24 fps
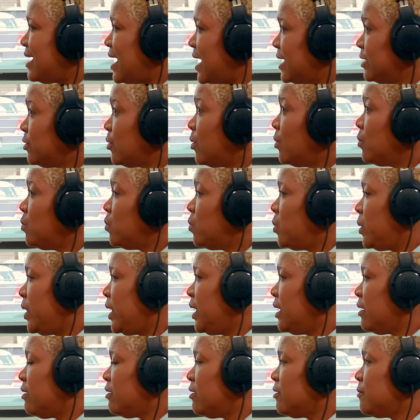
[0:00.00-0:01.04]
and
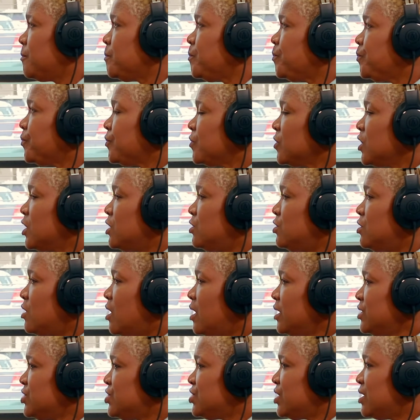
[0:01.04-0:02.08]
aware,
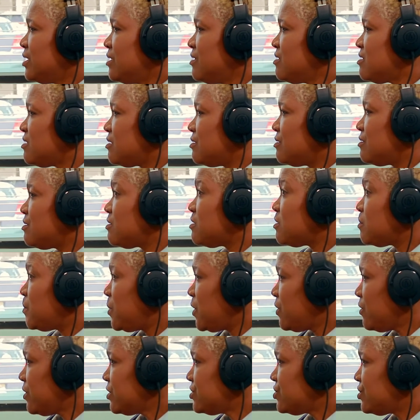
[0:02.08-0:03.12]
not just
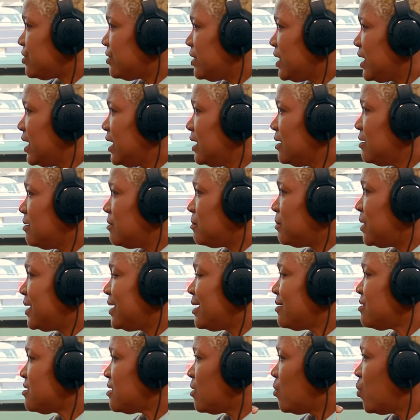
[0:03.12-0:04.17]
spiritually, but as a